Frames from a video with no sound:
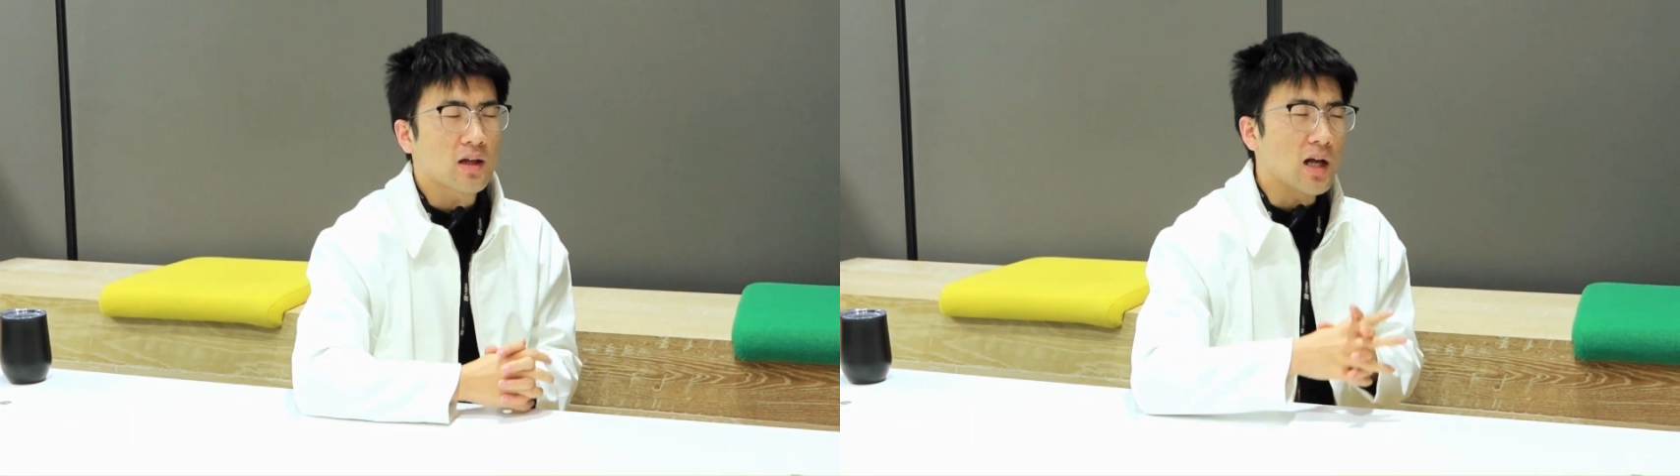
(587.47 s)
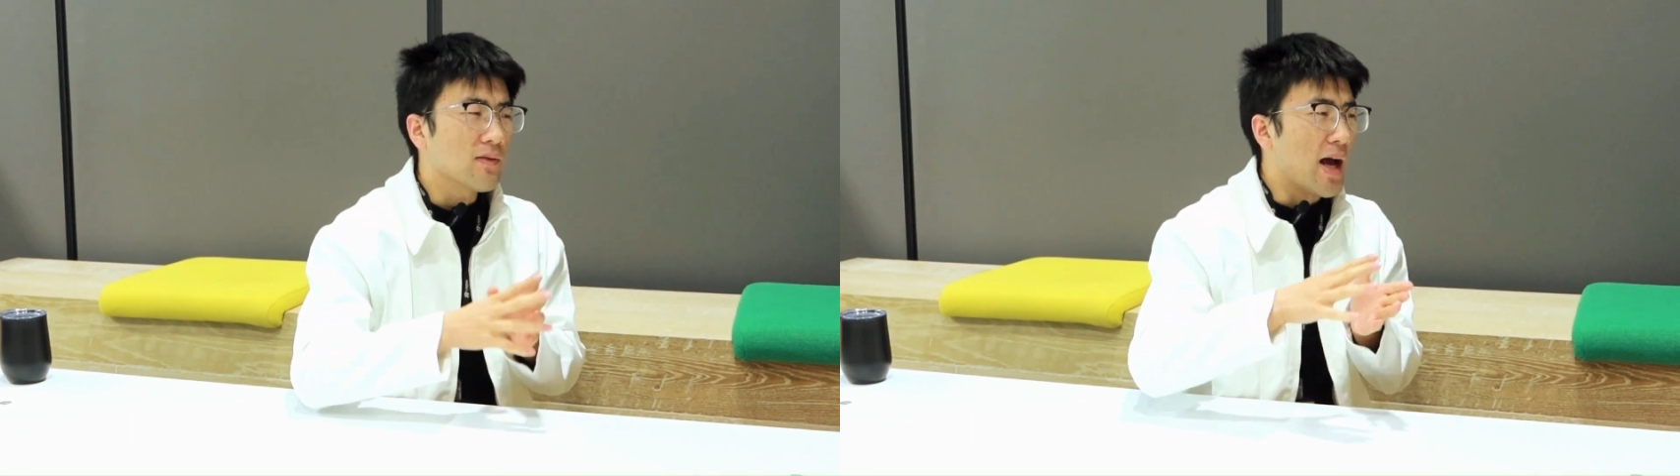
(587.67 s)

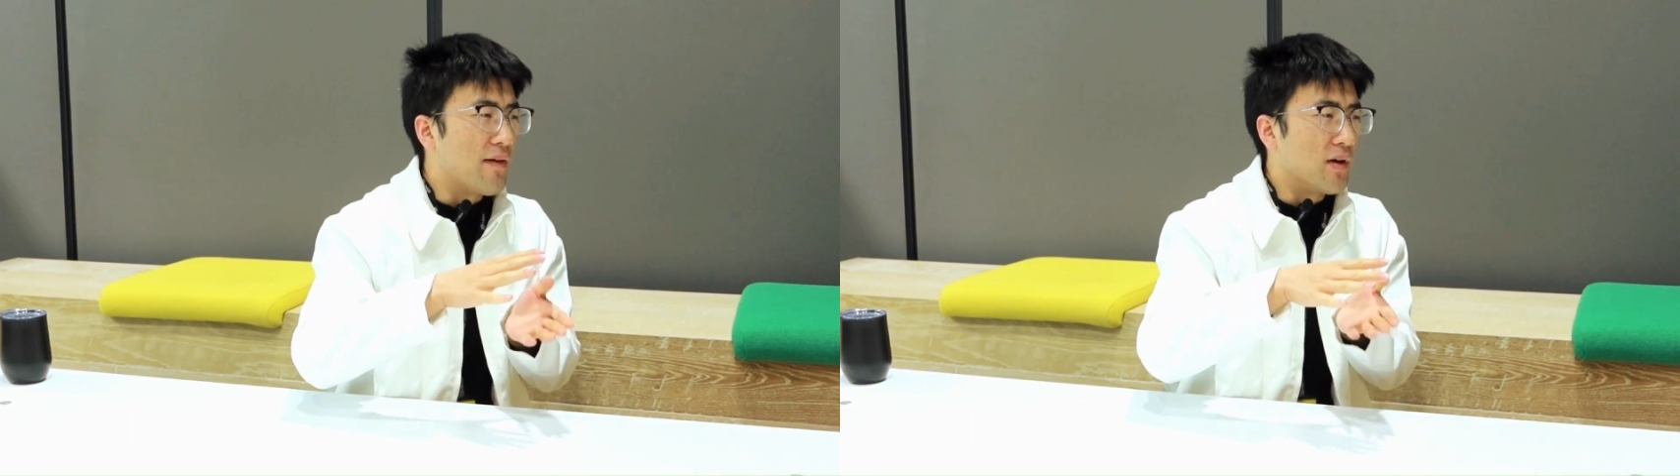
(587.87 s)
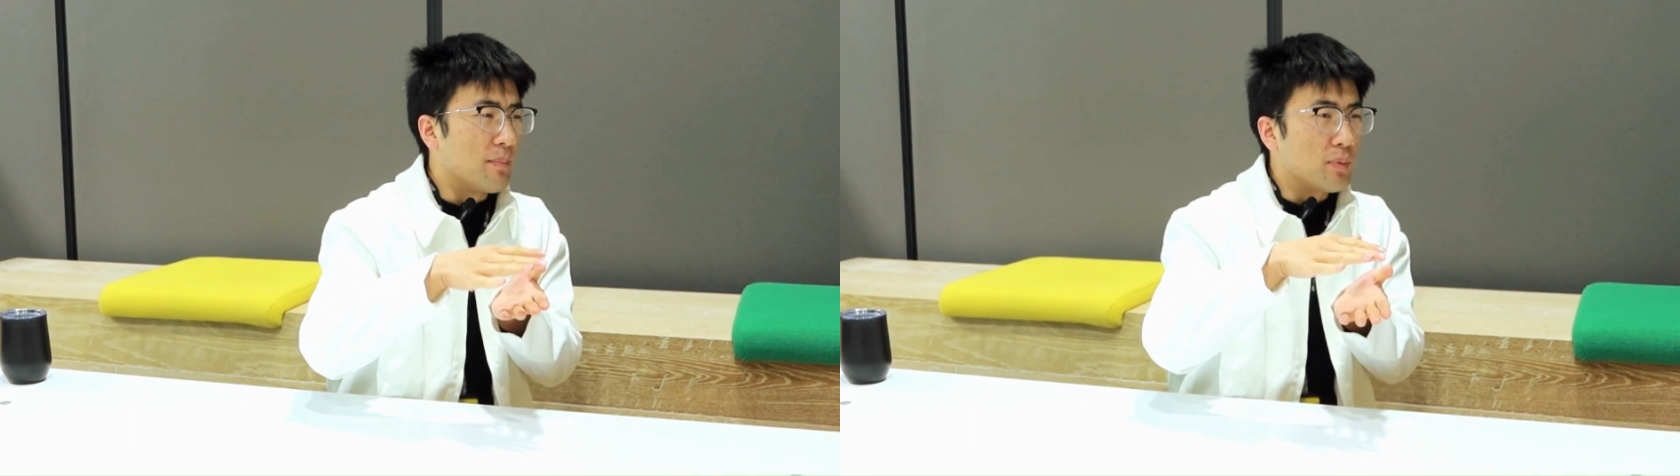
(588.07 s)
kind of
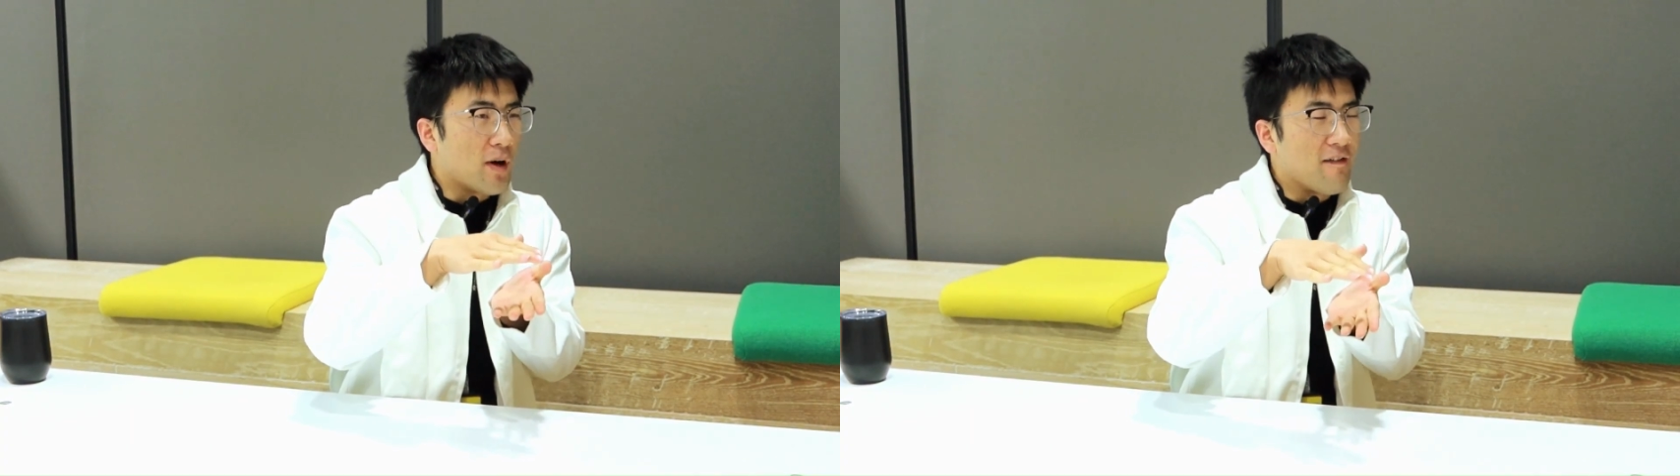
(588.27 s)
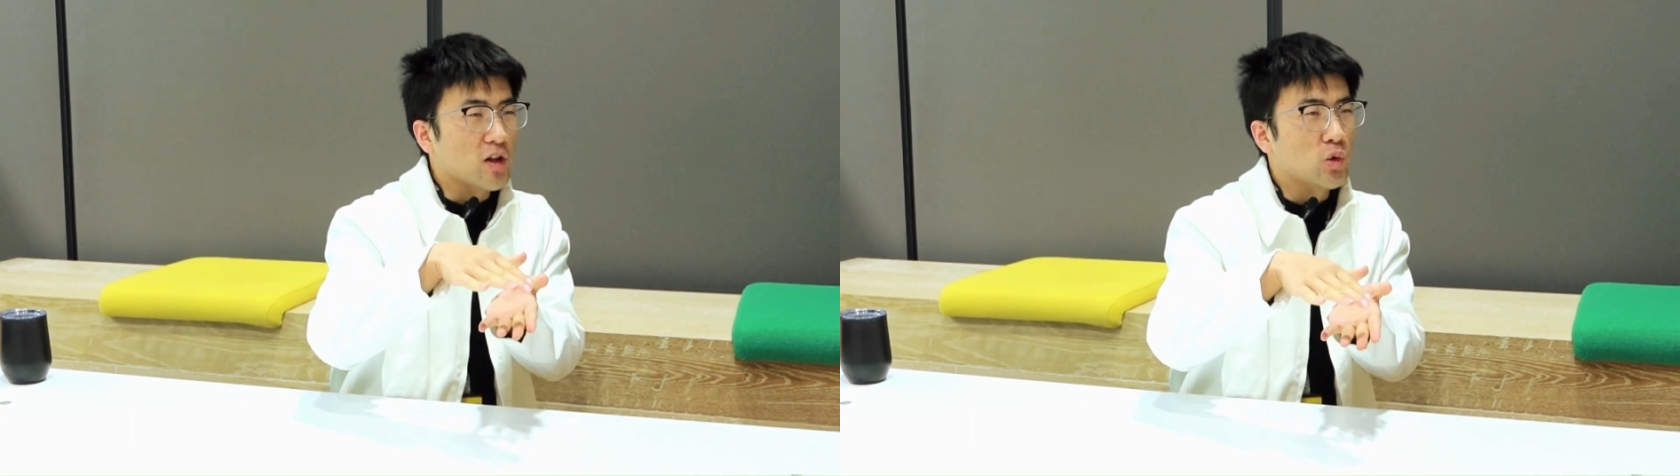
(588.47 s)
have
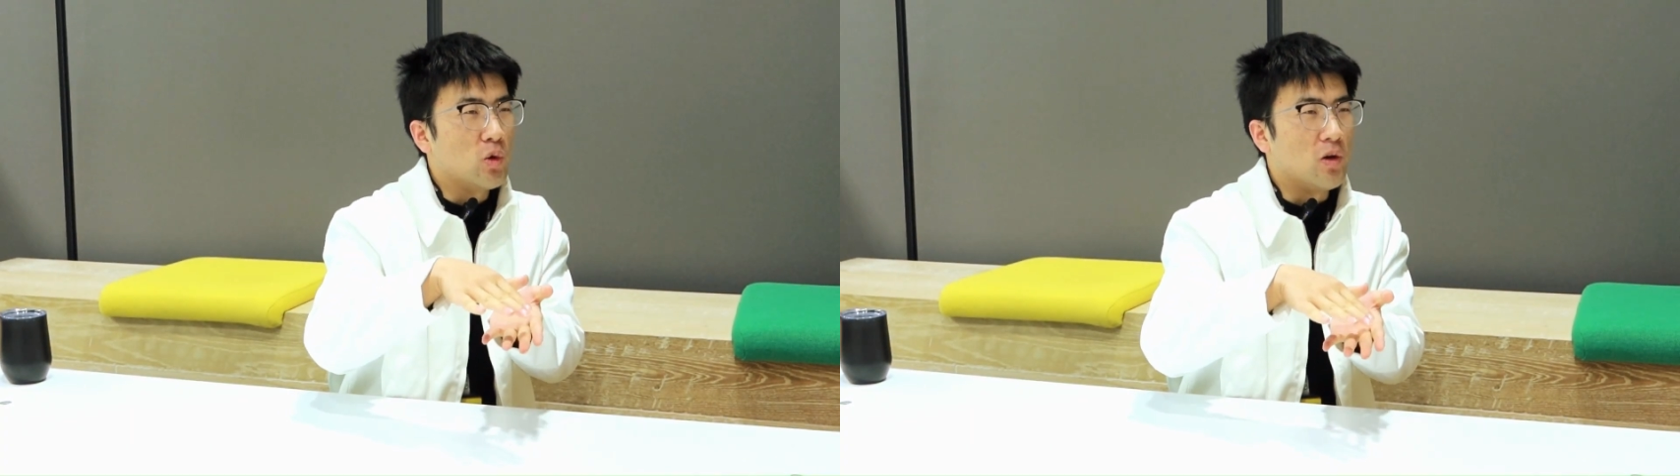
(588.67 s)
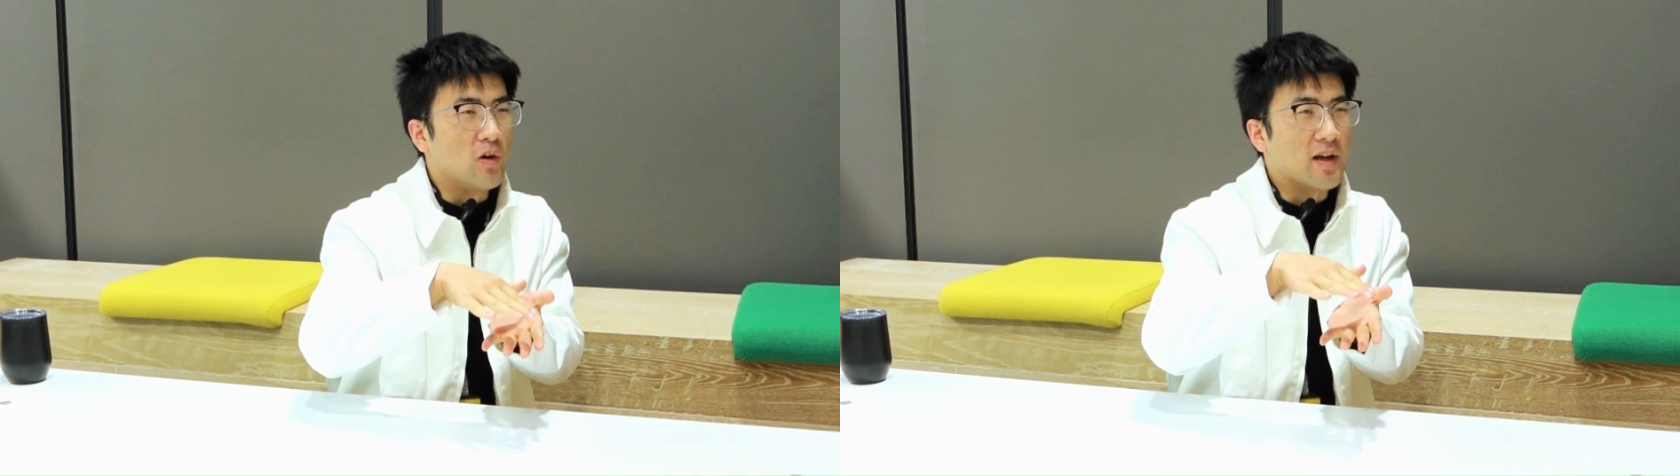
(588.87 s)
a
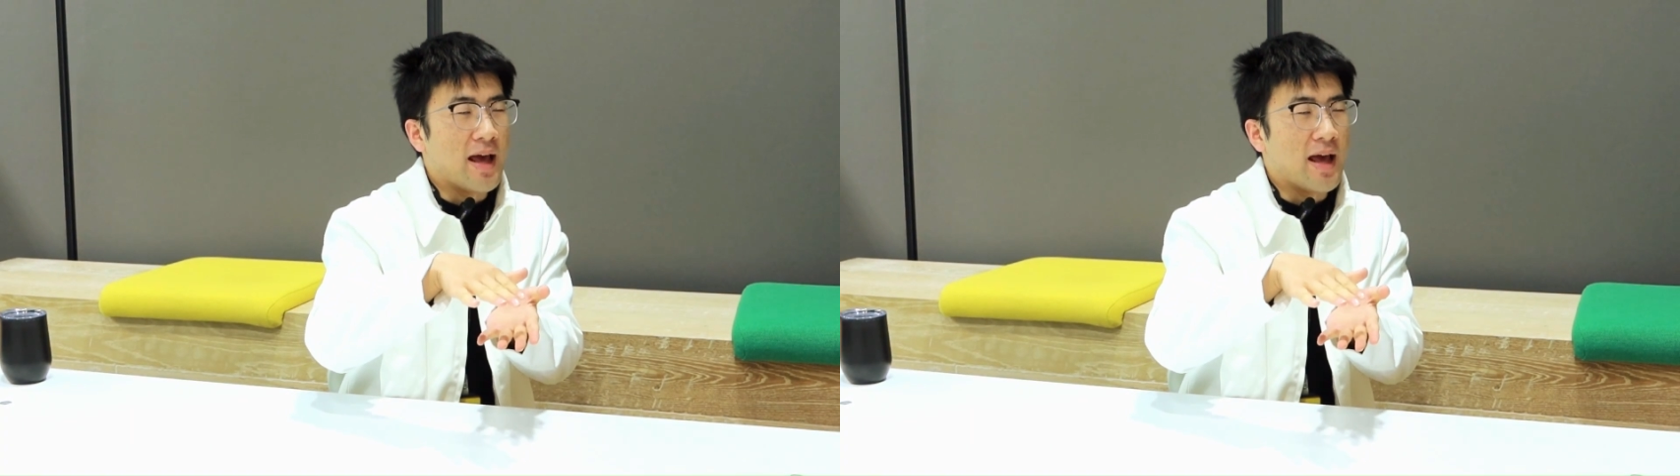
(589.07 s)
tool or